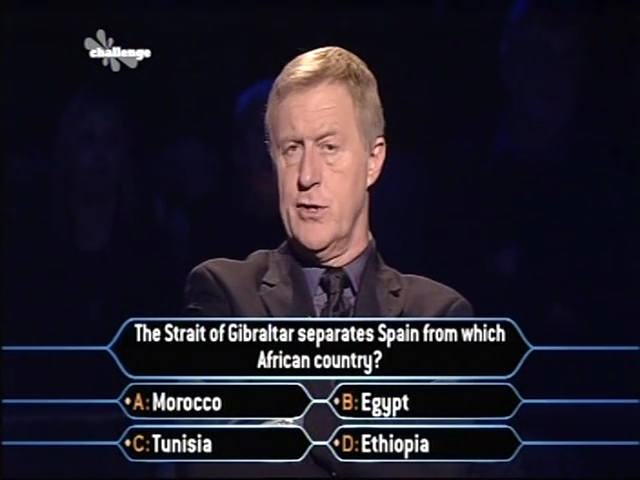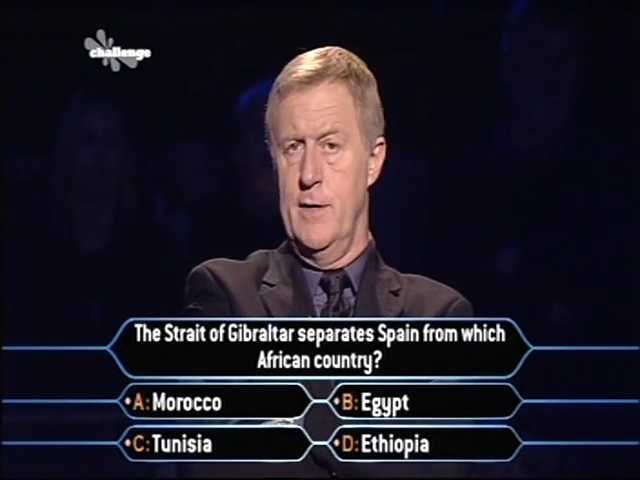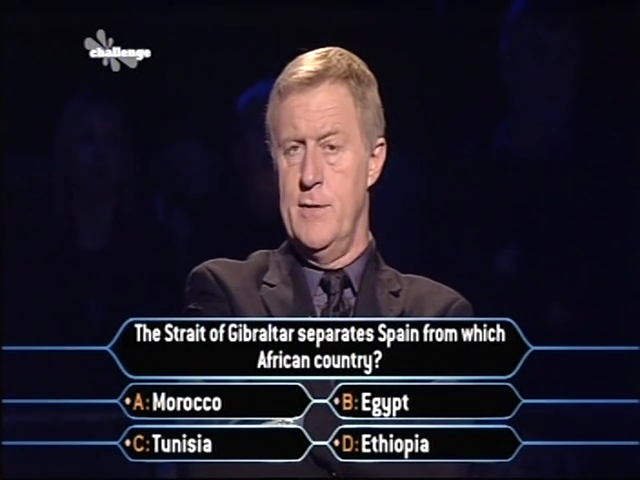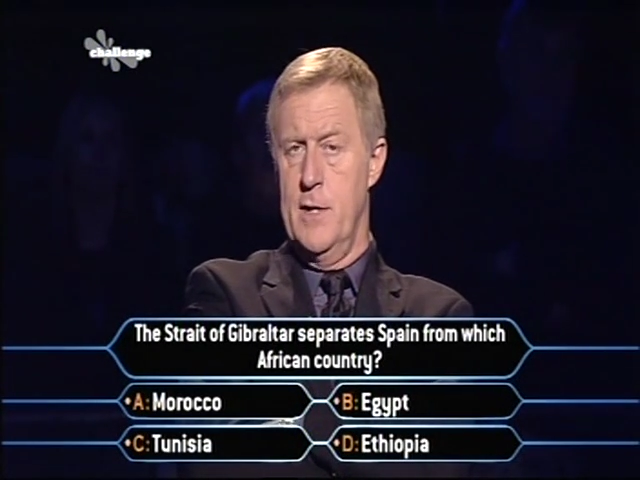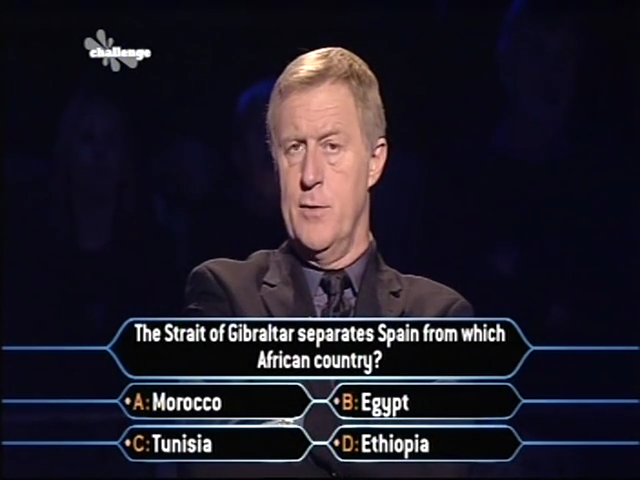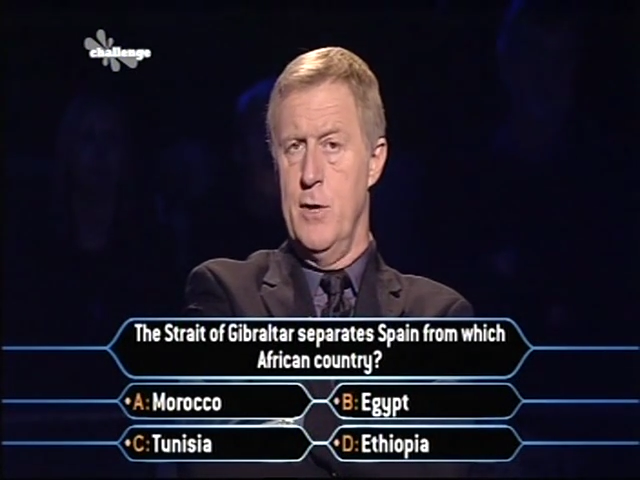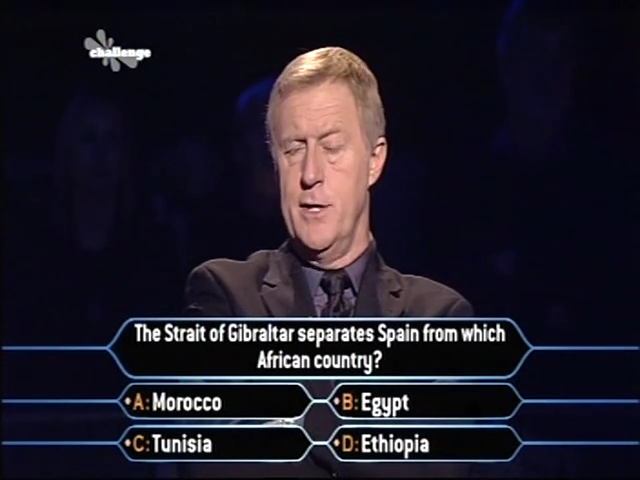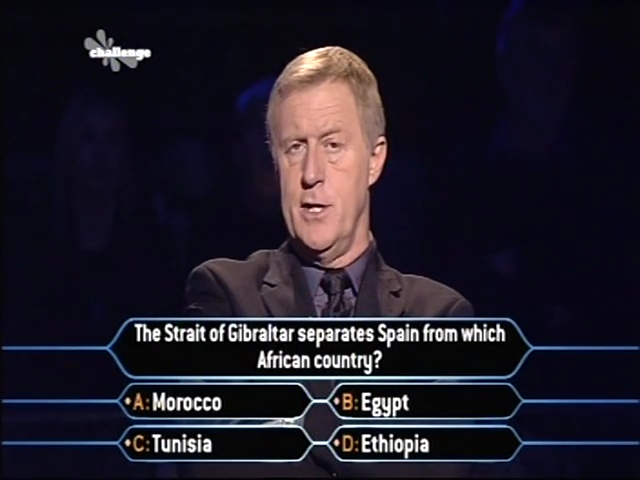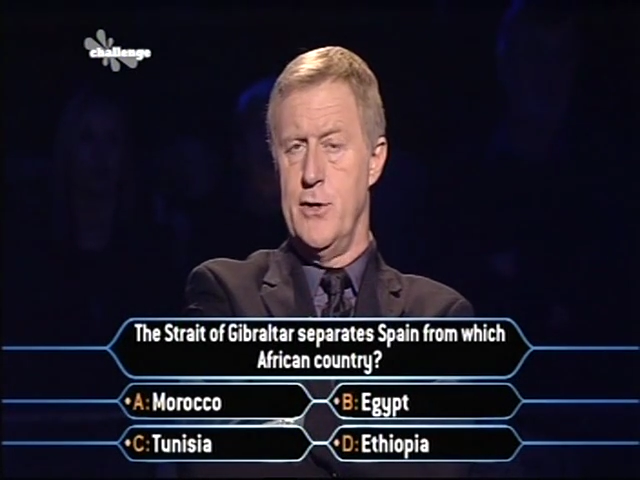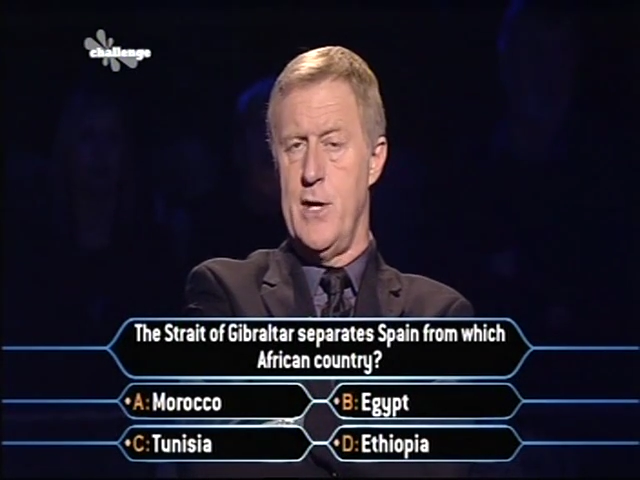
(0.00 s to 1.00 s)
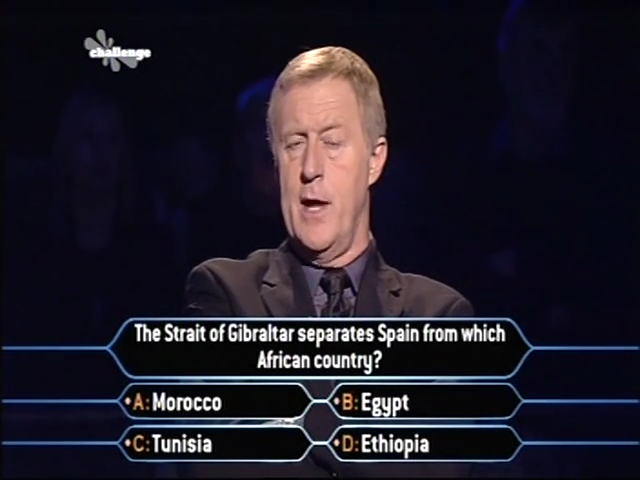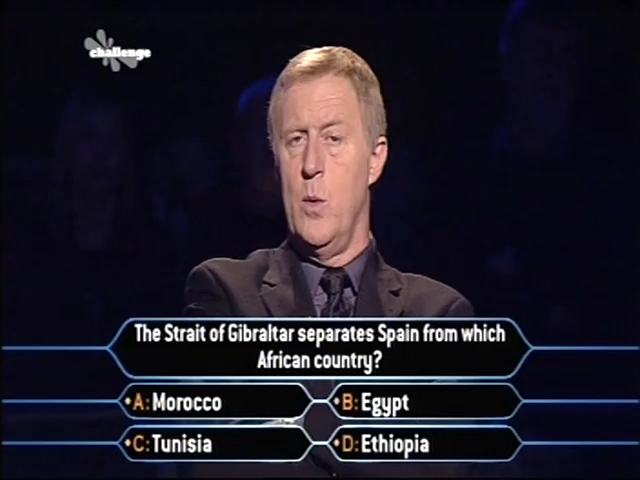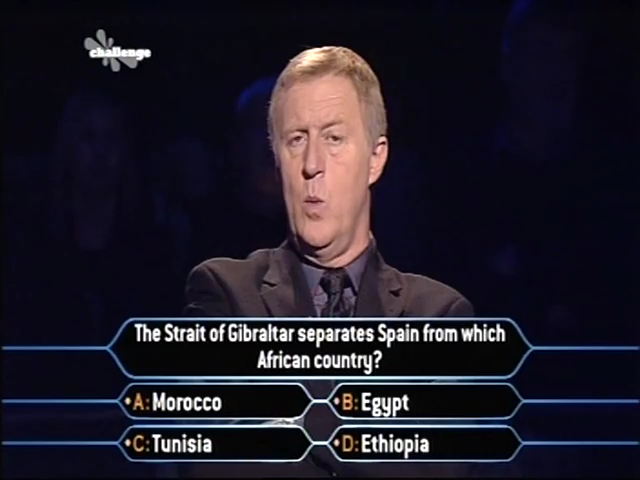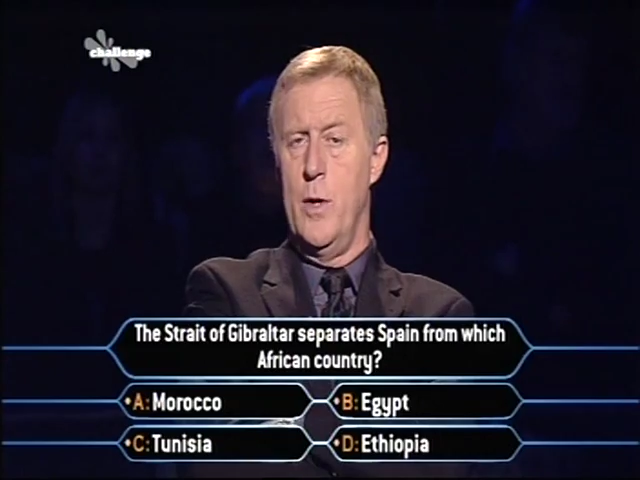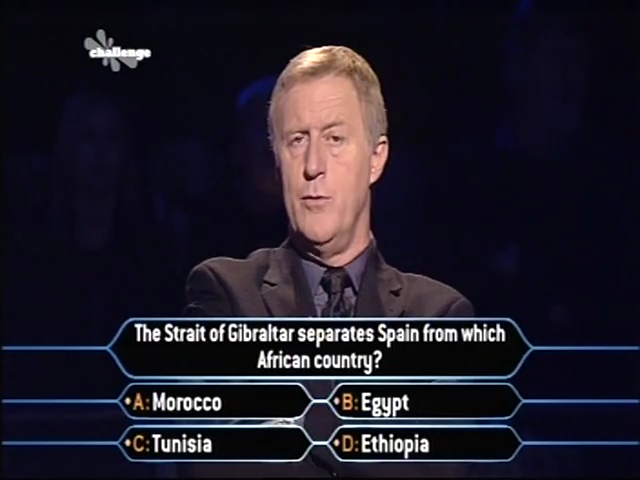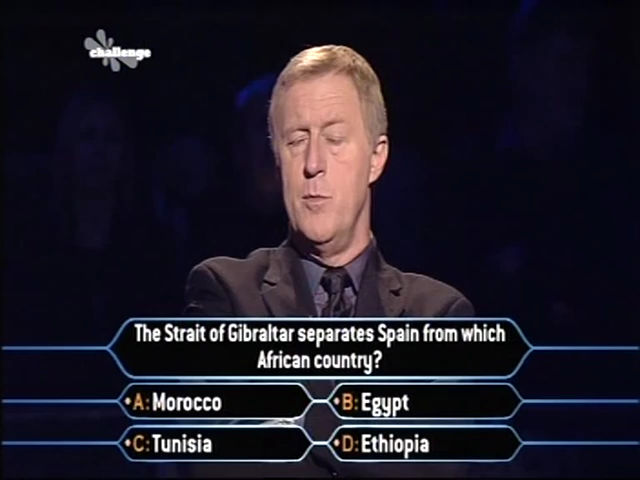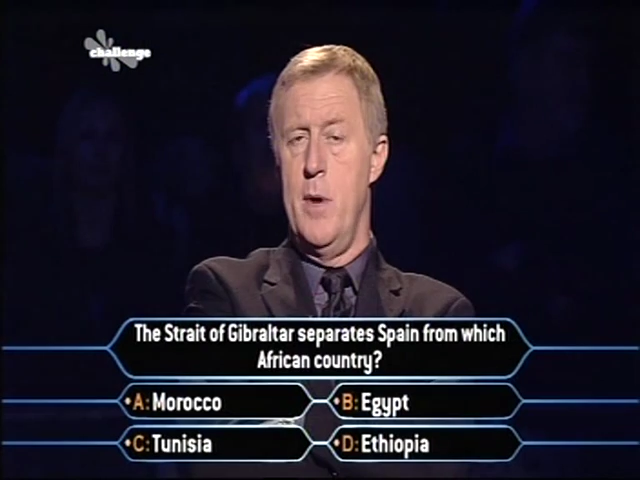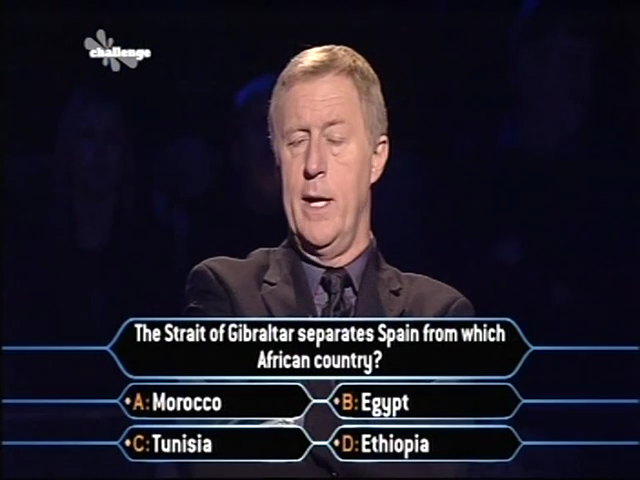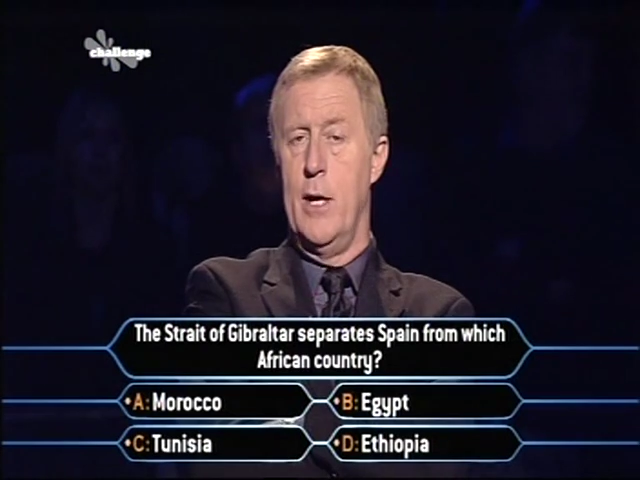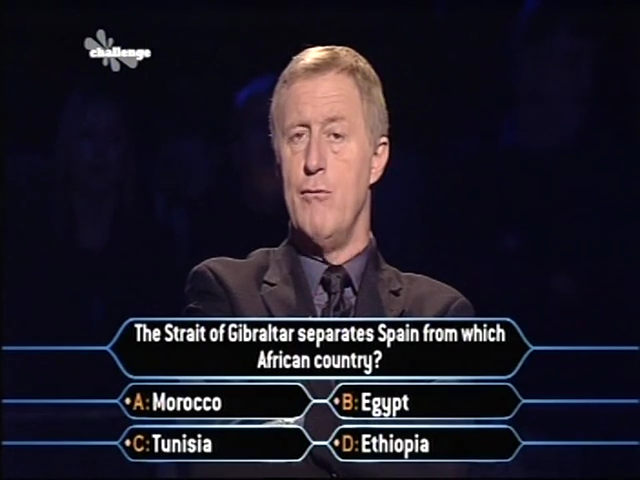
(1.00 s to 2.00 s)
Leave Ted the right answer and the 1
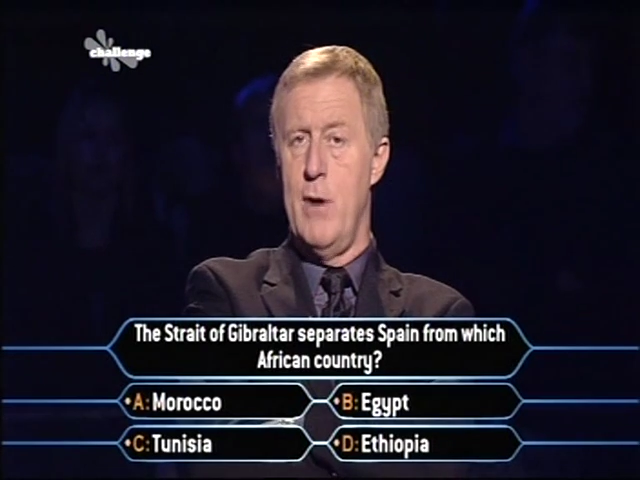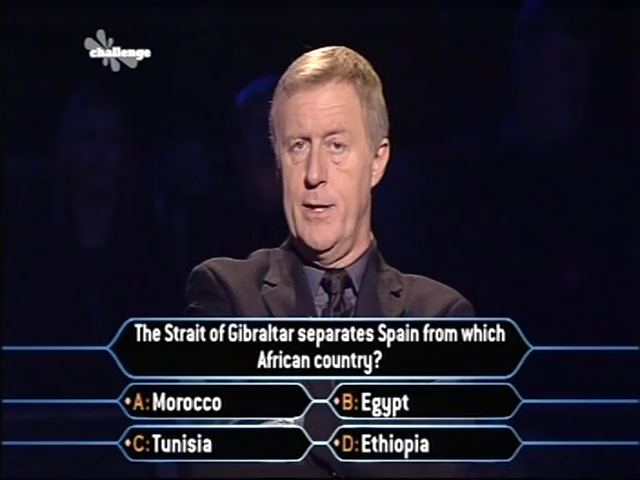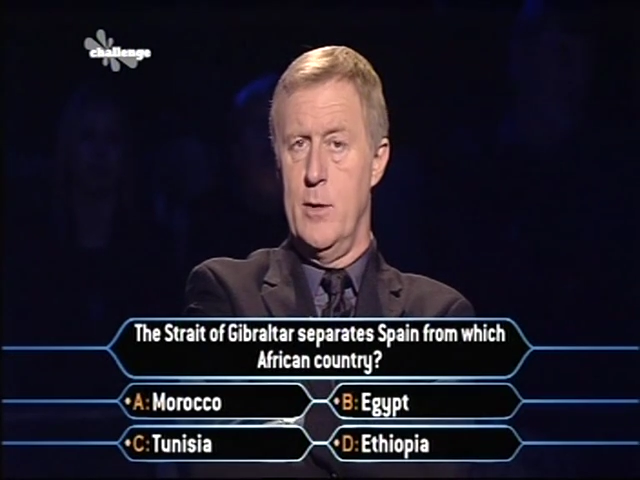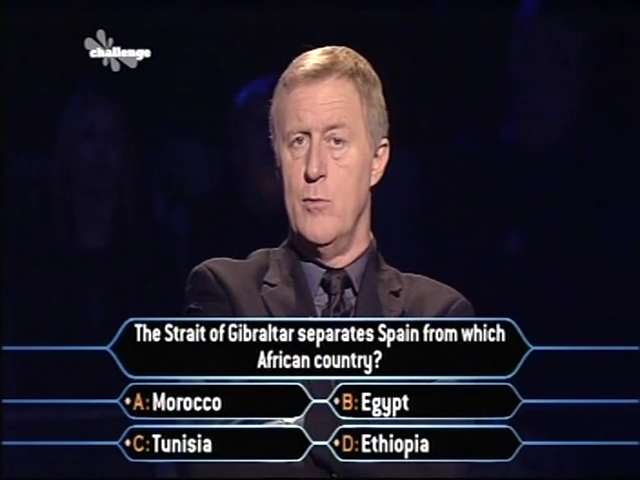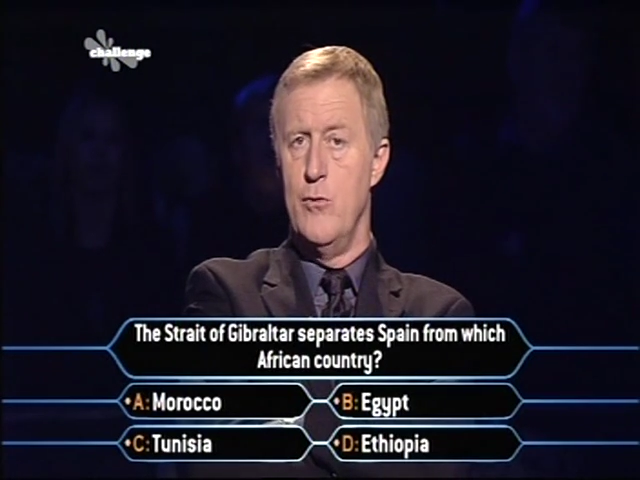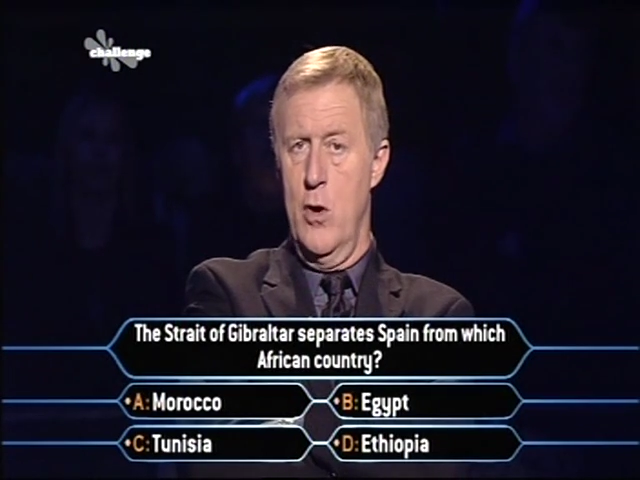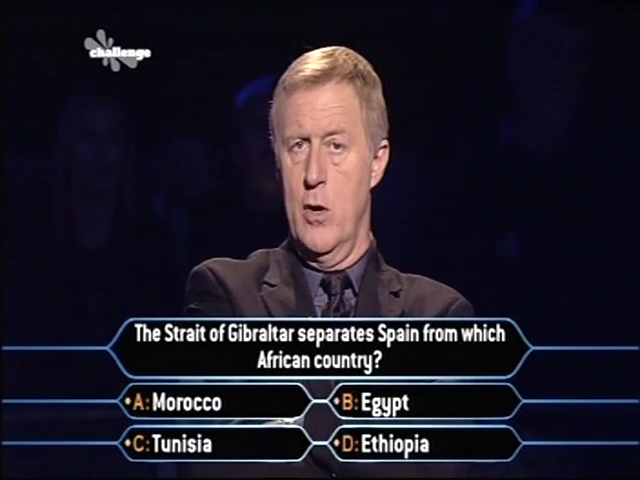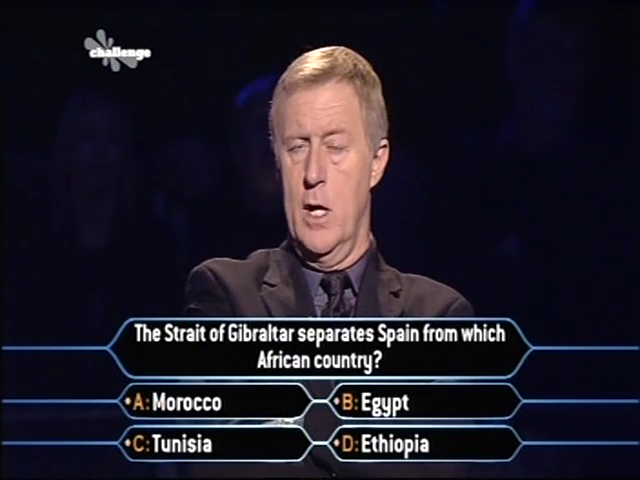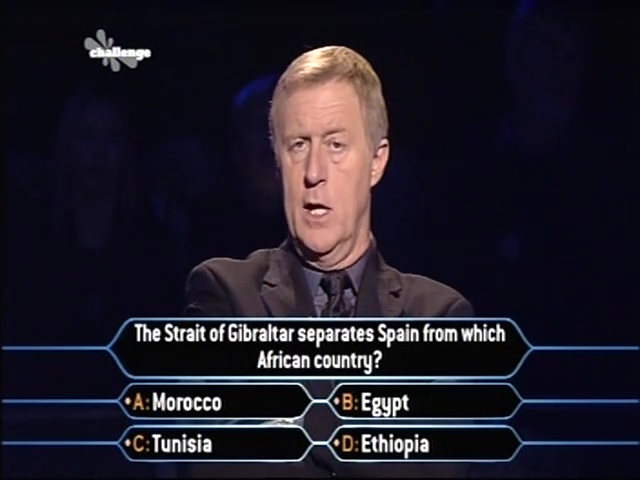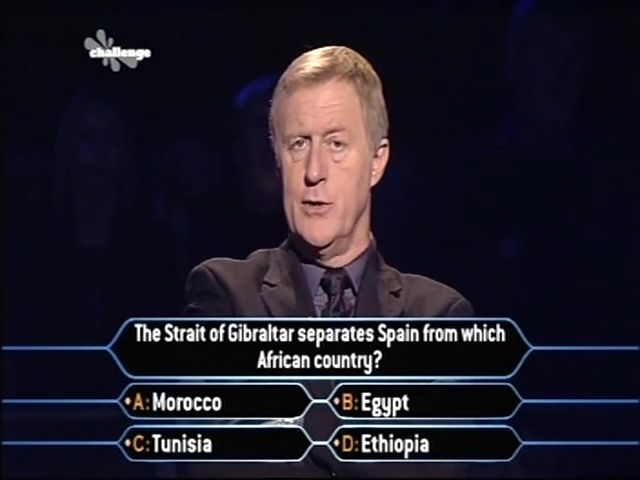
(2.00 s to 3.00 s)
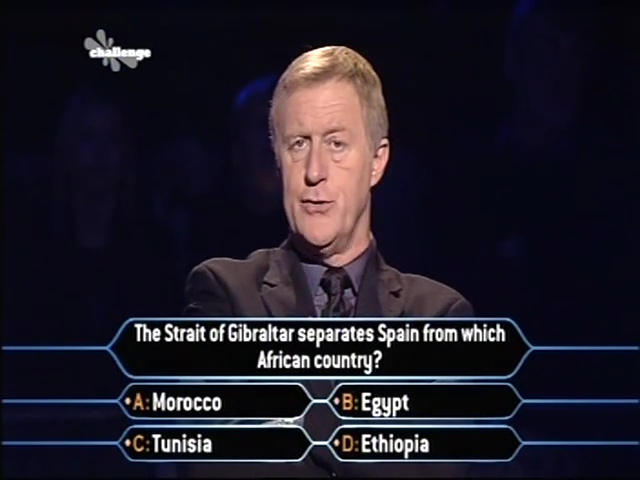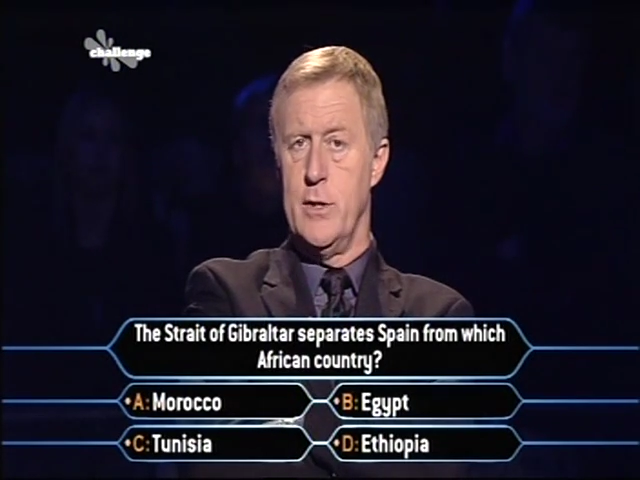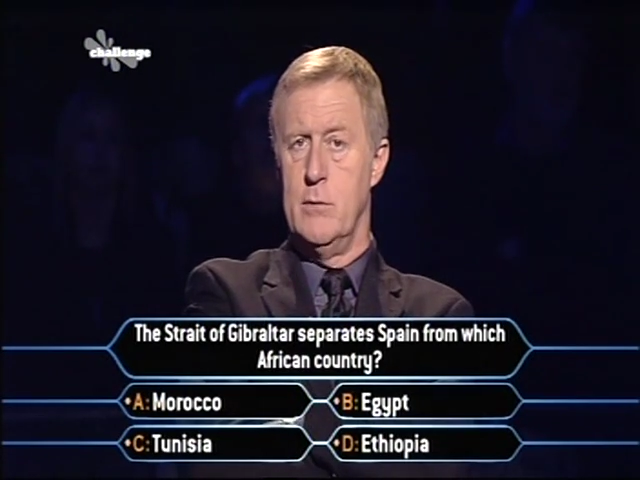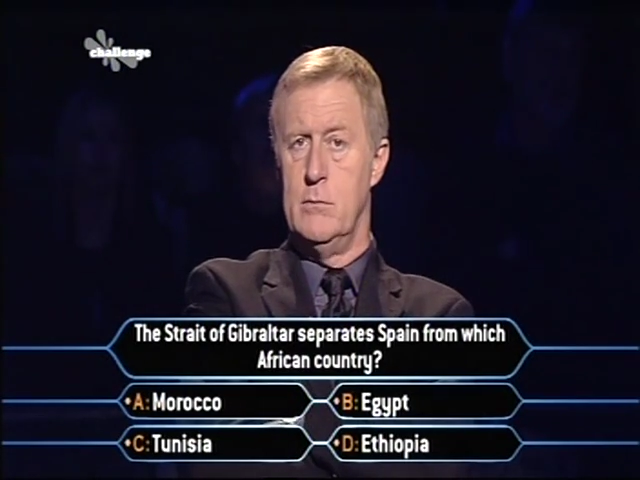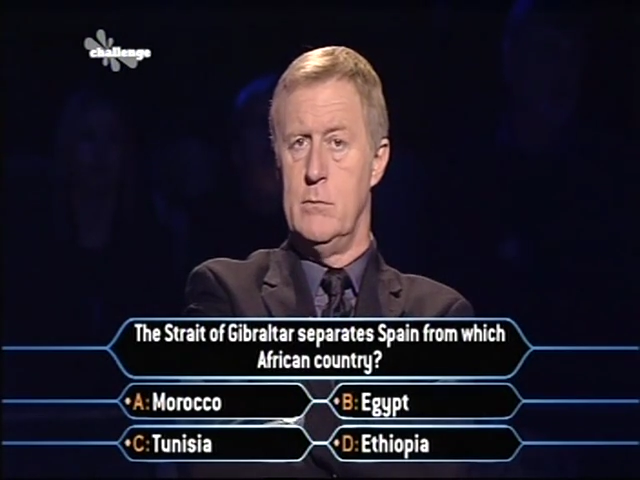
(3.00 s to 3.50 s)
remaining random wrong answer.